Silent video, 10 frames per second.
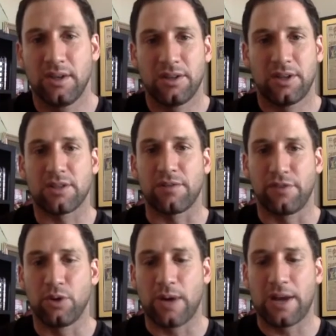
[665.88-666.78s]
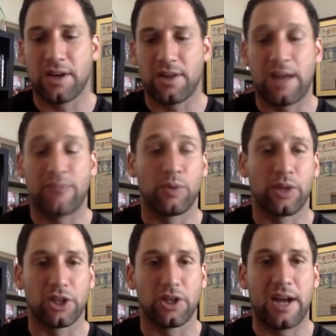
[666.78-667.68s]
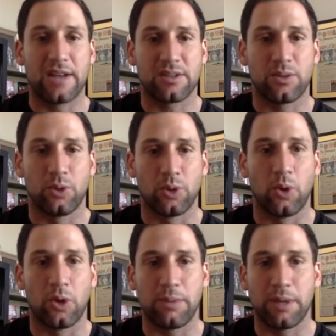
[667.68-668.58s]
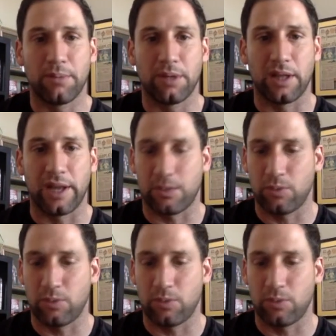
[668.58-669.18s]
There's a few around here that have really good high school goalkeeping, but like,